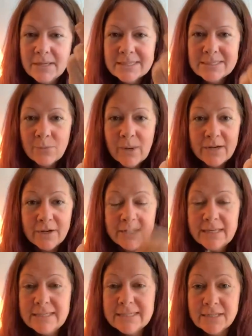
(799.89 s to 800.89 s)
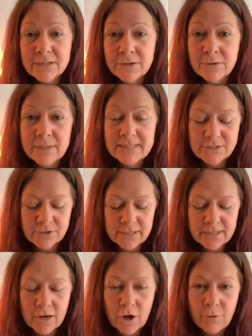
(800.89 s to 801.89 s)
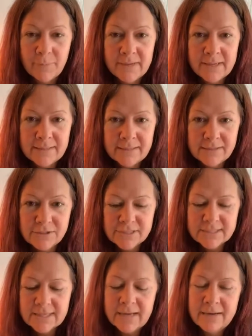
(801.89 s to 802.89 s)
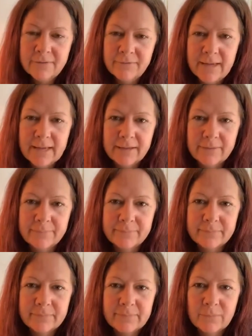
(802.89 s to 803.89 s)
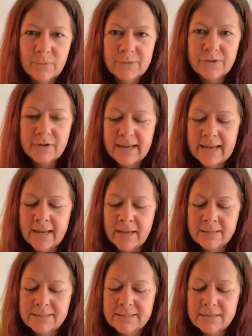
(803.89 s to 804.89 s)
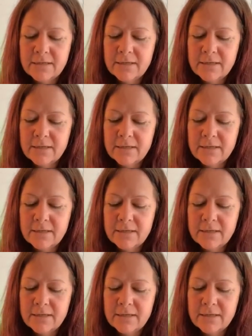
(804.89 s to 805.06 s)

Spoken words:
So what you're gonna do is you're gonna open just kind of like with your hands.